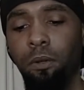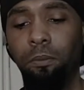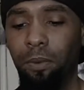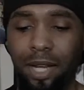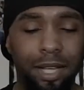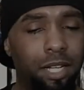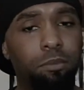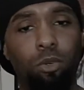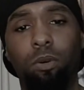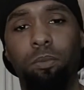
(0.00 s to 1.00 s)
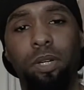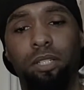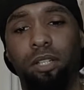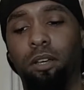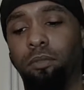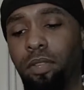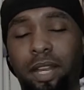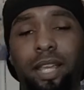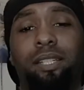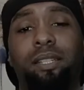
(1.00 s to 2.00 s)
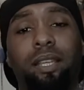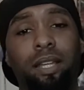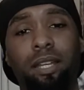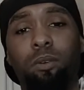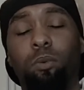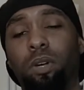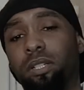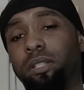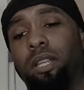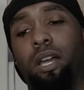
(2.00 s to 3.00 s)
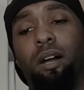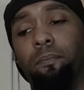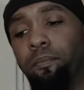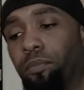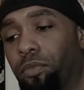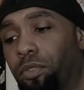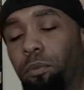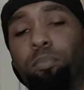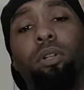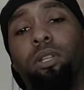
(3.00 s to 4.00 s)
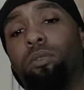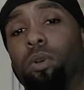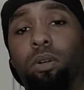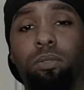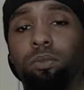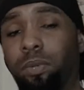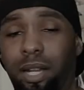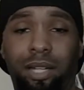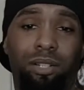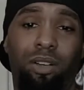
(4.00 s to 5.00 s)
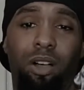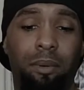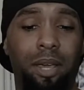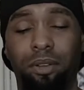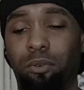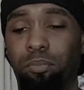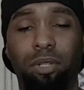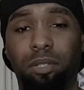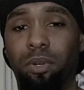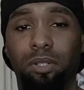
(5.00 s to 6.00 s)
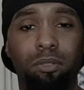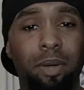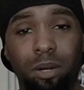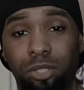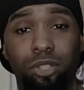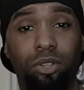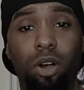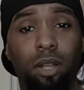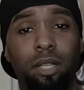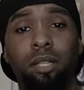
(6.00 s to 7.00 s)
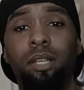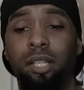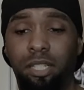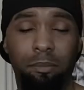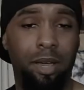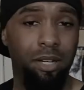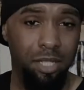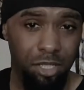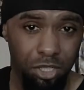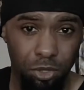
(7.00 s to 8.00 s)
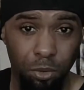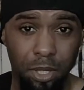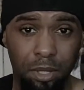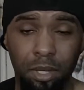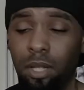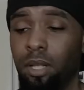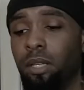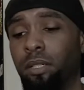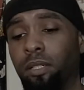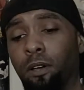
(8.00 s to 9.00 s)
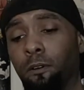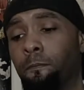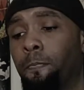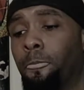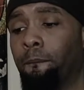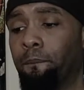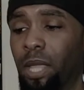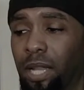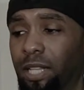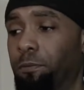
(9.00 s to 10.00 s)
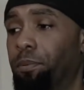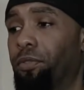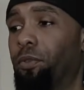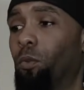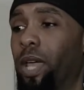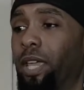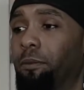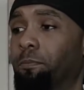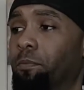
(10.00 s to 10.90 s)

what I ended up doing was, the next thing I did was the pulley rows, what I like to call them. I don't know pulley rows. No matter what you call it, it just matters that you do it. So I like to put the weight,